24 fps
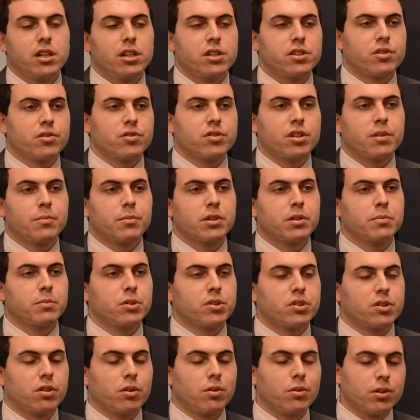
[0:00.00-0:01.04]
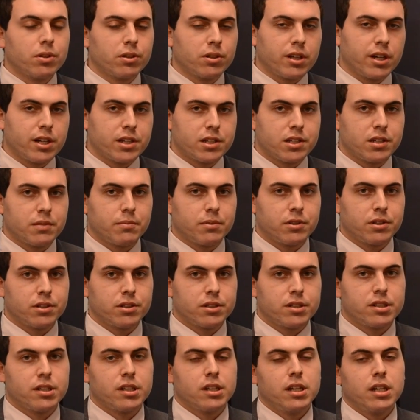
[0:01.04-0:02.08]
So some of your most loyal
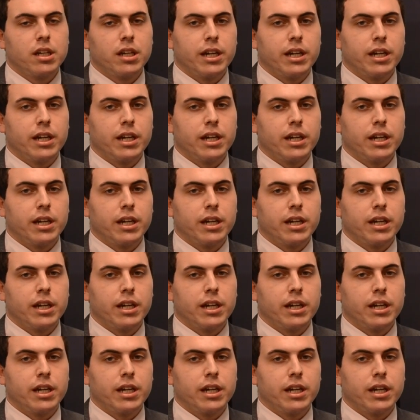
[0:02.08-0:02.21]
customers